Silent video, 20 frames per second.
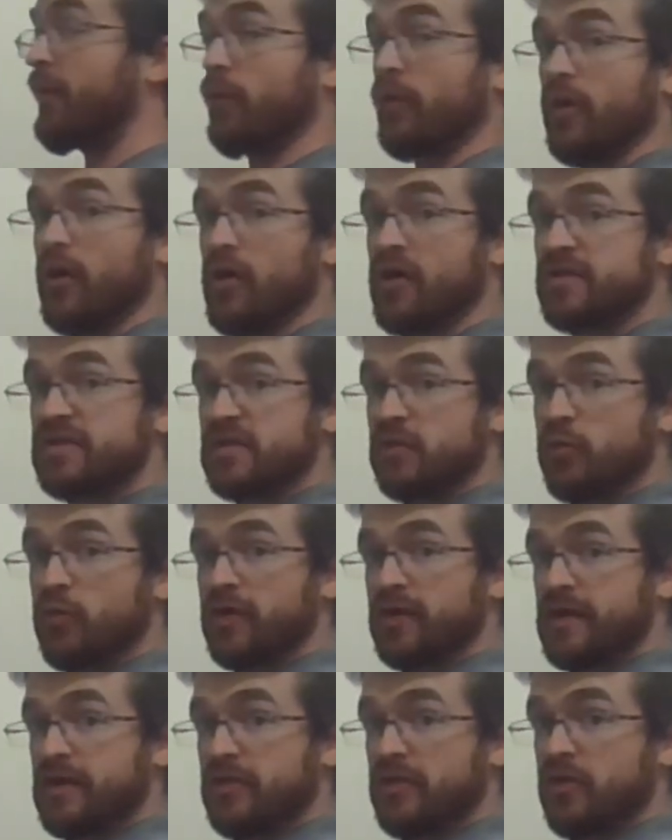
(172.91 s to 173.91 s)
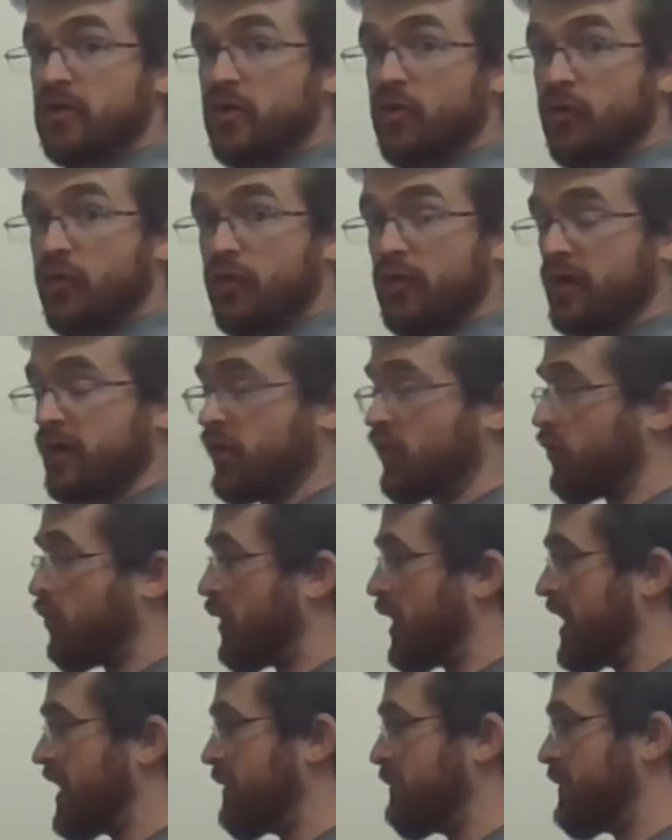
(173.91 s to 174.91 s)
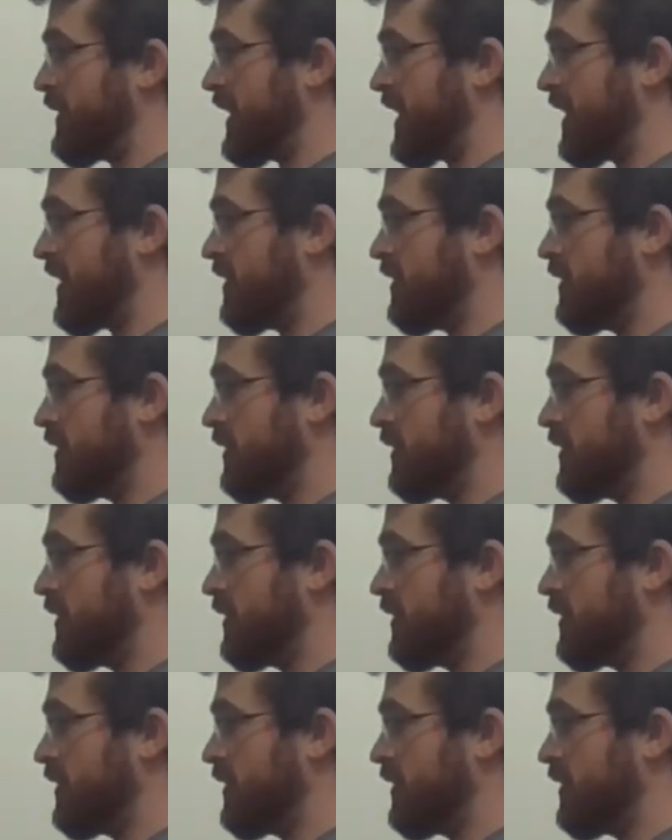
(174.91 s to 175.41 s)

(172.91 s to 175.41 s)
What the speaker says: we're also working the core quite a bit.